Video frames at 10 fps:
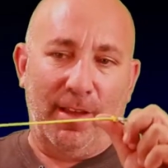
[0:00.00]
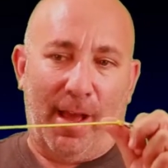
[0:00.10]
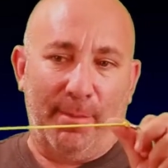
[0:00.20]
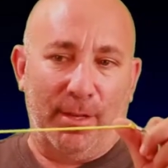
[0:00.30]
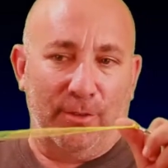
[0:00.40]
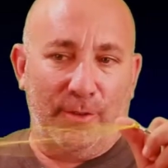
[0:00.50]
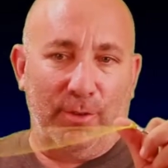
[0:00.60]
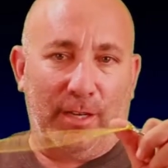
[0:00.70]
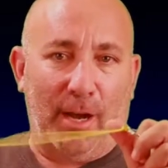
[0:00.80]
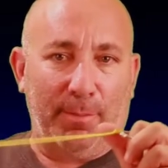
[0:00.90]
I'm going to
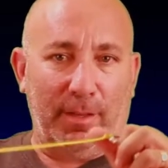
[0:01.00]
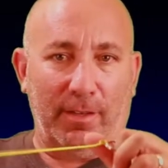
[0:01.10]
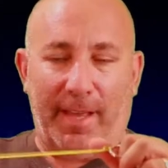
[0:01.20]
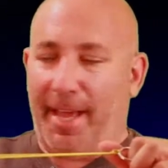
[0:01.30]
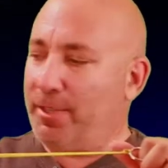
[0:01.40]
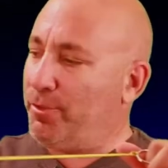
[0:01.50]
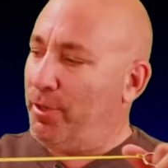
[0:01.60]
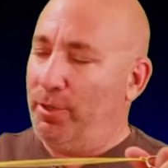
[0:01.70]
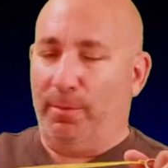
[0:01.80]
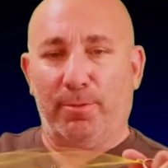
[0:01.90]
do a couple of
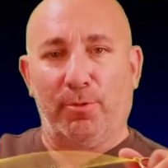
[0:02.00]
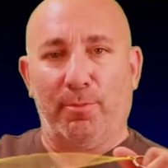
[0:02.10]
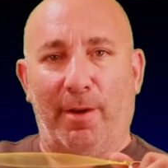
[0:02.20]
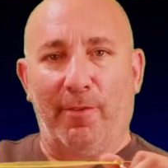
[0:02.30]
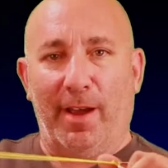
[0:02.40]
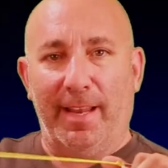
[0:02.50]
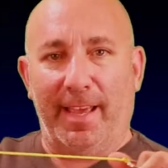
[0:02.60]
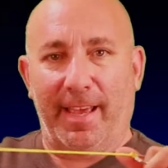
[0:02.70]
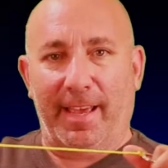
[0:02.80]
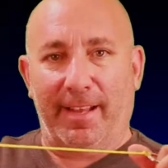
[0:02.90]
extra loops my right
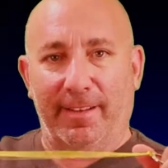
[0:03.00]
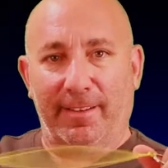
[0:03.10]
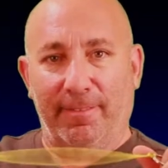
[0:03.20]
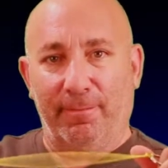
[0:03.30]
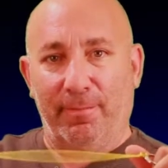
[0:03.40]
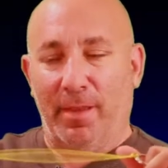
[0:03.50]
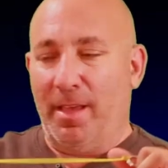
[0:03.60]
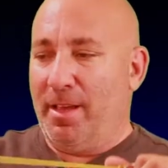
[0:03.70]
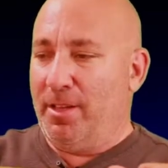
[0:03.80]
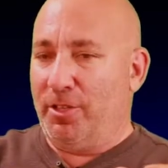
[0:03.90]
hand
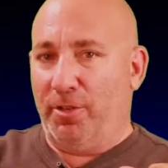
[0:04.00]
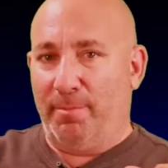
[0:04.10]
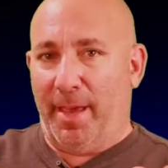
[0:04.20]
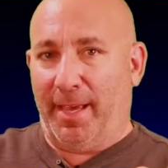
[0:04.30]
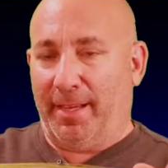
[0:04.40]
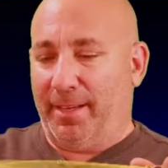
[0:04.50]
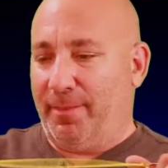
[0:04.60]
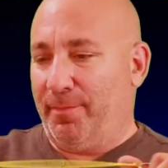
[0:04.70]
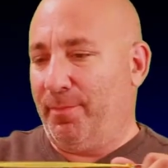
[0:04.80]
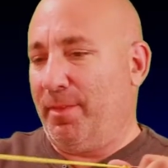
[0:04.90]
to make
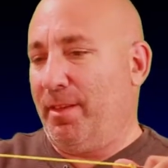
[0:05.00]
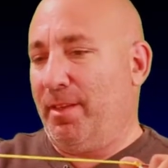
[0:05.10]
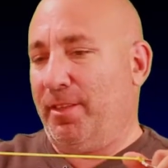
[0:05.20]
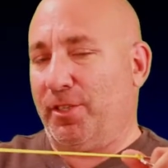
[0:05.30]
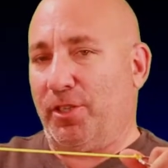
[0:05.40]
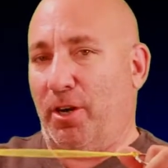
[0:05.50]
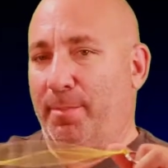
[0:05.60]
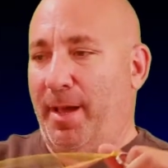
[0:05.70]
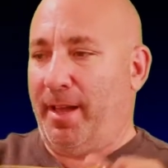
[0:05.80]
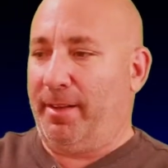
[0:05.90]
the star
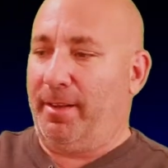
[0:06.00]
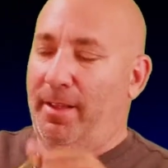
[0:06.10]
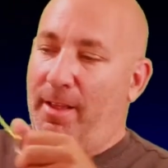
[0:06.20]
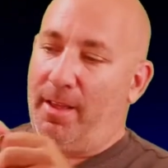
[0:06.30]
pattern,